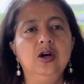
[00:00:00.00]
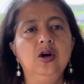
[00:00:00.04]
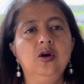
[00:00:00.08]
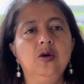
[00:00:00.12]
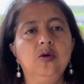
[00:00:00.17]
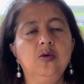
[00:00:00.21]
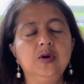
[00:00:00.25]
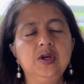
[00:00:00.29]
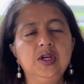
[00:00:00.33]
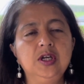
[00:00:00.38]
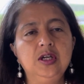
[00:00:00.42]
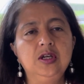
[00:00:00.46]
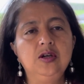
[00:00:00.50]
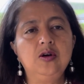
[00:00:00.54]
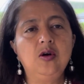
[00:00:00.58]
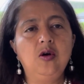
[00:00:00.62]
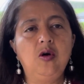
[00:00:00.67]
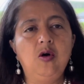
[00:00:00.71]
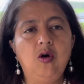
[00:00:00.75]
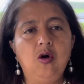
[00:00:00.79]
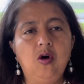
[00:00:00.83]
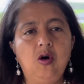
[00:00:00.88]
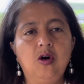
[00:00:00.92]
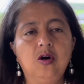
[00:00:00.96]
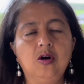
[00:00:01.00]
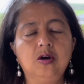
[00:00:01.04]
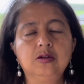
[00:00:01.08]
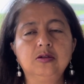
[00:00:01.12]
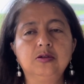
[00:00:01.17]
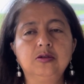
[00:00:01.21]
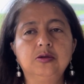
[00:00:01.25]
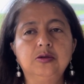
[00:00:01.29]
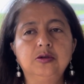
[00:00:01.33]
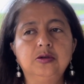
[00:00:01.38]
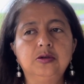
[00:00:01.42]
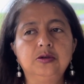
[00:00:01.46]
We all
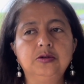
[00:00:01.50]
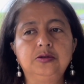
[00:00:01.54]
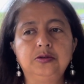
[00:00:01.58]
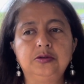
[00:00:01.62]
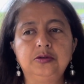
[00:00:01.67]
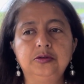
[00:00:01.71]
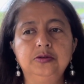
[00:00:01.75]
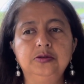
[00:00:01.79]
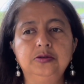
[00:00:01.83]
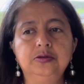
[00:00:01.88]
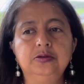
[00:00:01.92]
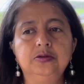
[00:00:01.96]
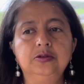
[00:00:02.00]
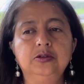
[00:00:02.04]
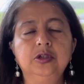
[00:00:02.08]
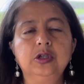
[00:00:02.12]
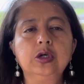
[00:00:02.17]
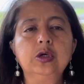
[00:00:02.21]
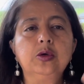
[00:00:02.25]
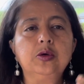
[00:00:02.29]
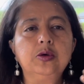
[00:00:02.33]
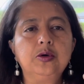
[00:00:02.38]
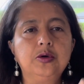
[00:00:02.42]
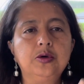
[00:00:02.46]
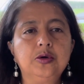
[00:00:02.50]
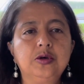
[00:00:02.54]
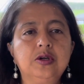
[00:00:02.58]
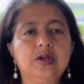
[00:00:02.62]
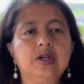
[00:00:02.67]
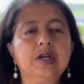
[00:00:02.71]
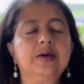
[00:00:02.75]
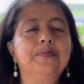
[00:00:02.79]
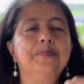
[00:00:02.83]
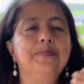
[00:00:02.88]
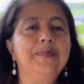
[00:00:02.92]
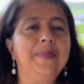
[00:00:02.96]
go through good,
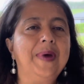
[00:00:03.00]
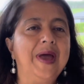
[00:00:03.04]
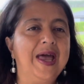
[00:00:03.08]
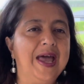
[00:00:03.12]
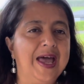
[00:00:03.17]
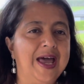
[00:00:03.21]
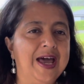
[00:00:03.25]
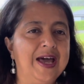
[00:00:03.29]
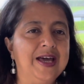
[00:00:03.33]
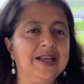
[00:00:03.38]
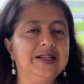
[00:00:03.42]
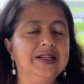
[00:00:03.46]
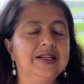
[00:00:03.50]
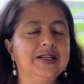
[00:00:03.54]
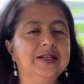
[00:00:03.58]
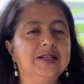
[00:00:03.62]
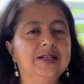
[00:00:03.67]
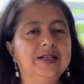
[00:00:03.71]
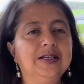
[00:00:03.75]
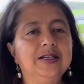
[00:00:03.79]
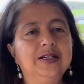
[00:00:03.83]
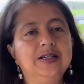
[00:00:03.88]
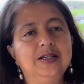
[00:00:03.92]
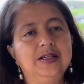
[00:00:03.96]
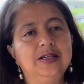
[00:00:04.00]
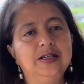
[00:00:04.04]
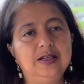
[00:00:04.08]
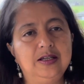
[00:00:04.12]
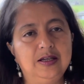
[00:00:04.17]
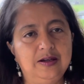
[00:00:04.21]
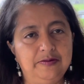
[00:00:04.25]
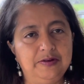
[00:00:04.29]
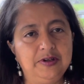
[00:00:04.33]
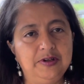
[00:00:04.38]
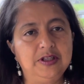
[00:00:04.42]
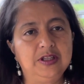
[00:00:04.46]
bad,
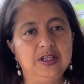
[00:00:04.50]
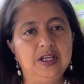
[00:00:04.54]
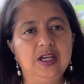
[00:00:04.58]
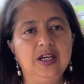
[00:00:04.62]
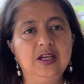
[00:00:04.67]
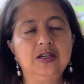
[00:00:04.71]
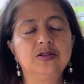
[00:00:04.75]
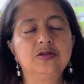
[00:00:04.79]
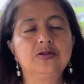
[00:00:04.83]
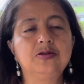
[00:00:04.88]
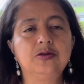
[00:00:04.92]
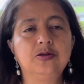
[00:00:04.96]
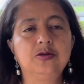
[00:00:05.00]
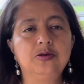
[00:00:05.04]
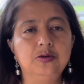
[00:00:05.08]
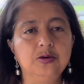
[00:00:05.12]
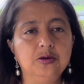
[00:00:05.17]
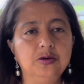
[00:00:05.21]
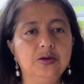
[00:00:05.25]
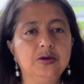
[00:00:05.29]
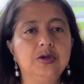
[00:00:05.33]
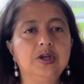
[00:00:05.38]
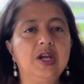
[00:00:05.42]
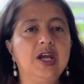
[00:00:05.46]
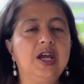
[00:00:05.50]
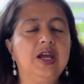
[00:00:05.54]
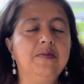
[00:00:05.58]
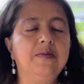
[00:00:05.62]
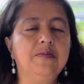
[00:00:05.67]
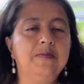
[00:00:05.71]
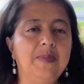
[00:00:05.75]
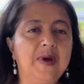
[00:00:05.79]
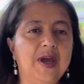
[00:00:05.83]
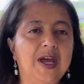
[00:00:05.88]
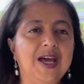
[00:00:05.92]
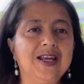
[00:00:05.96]
everything. So good
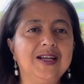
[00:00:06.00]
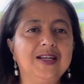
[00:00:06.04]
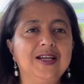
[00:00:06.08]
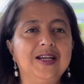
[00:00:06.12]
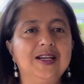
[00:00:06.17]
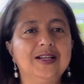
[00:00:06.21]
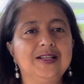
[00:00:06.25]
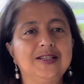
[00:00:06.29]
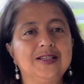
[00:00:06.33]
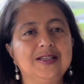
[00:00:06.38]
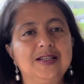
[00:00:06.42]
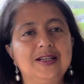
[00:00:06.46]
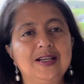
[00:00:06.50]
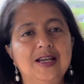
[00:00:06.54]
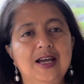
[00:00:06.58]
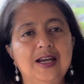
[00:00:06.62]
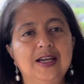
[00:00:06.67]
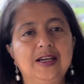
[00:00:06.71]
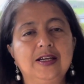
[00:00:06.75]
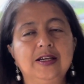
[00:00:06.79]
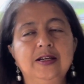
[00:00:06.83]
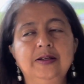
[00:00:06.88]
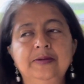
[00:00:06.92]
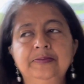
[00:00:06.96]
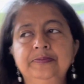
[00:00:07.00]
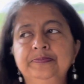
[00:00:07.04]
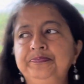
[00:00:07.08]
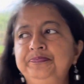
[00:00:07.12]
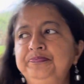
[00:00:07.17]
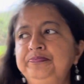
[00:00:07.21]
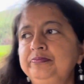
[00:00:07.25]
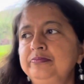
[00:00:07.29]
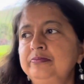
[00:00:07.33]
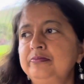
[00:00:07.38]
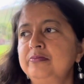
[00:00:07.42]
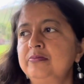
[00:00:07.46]
and bad, it's like
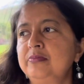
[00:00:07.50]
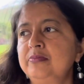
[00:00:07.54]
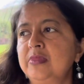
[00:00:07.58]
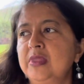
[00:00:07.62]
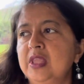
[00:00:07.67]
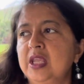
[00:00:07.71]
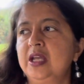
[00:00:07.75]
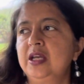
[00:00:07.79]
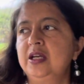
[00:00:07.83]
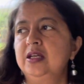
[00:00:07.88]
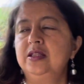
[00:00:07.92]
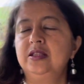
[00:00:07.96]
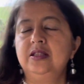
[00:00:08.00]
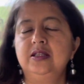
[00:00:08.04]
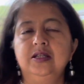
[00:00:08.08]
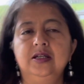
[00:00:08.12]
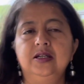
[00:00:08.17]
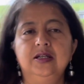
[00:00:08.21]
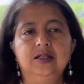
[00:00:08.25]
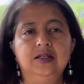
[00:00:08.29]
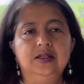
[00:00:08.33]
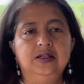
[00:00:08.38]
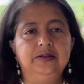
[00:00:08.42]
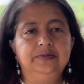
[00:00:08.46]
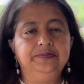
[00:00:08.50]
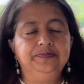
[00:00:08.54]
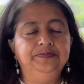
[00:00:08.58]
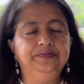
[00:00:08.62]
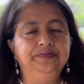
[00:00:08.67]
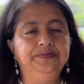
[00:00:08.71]
the